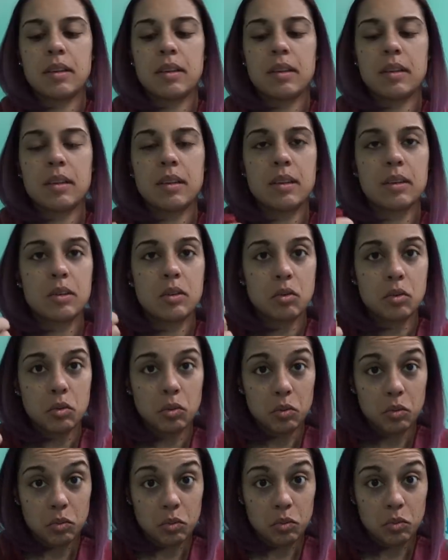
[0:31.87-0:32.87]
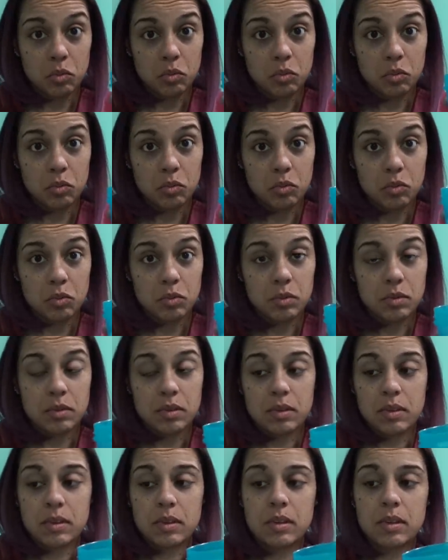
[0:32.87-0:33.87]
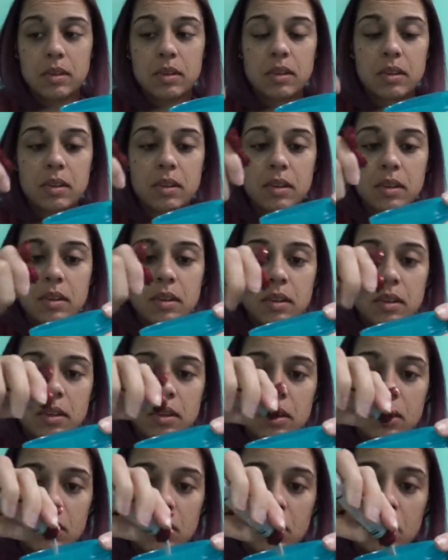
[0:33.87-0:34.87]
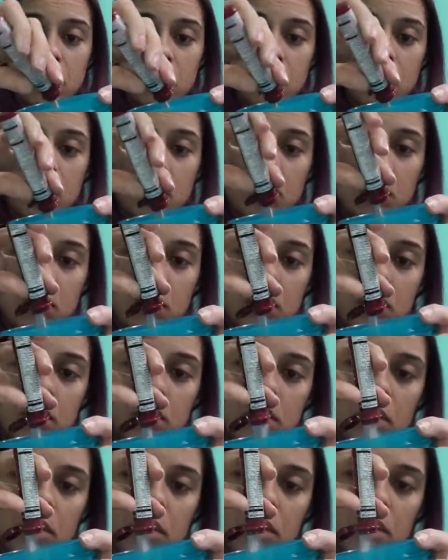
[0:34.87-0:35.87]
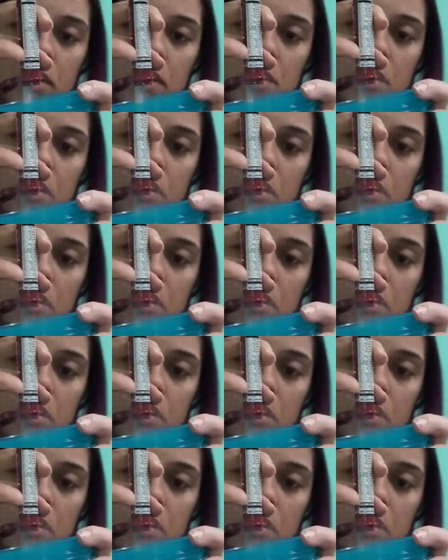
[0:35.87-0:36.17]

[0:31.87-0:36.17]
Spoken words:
Nothing is said.